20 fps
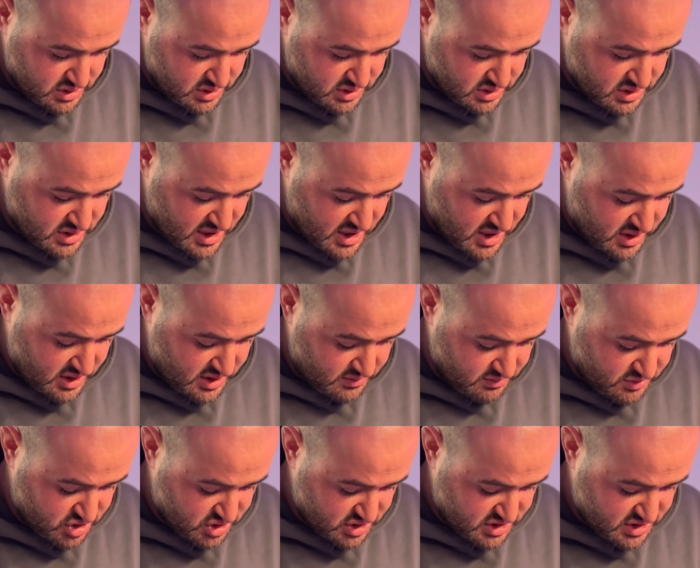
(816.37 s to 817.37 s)
There. Let
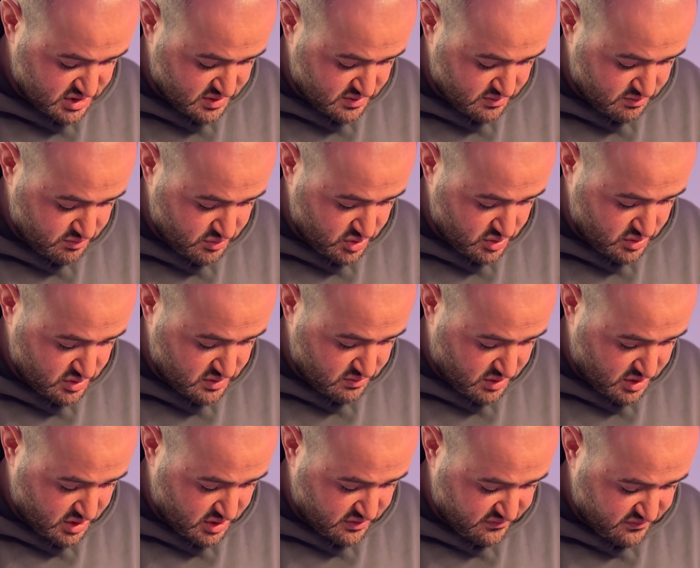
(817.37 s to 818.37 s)
me just mute the
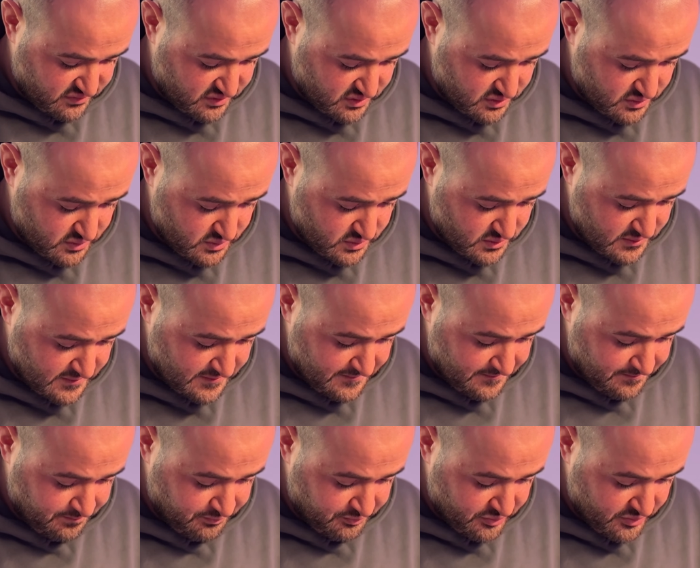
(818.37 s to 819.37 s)
microphone
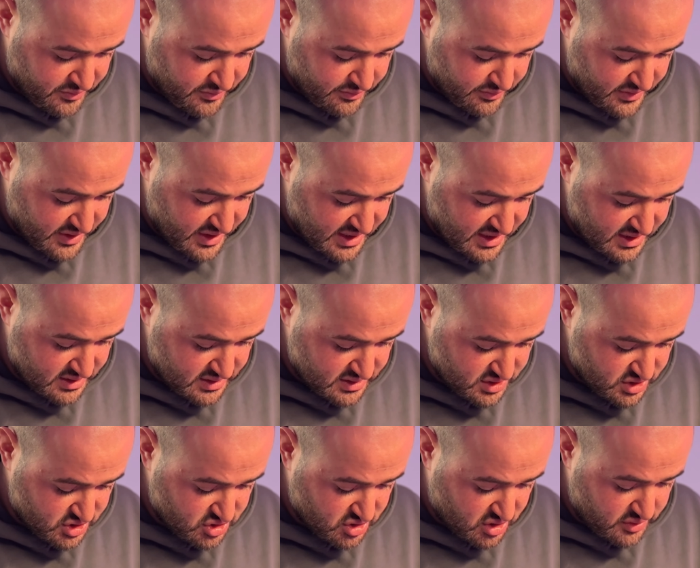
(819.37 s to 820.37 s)
and
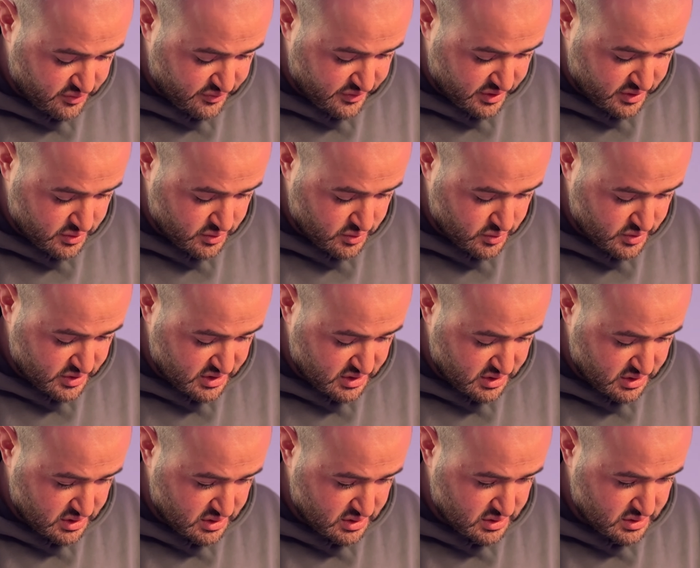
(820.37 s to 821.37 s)
start recording.